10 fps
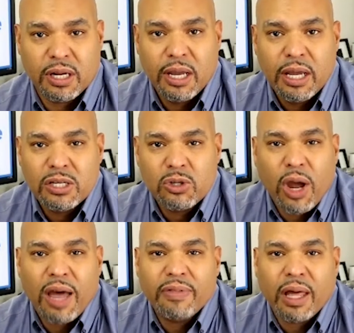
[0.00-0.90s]
So I have
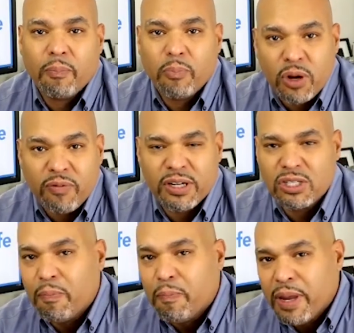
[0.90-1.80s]
that privilege of
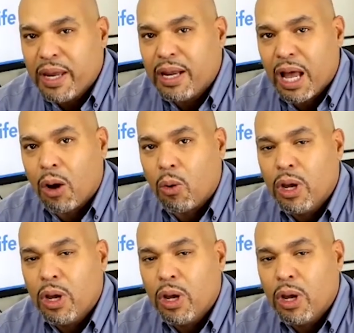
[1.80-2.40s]
being now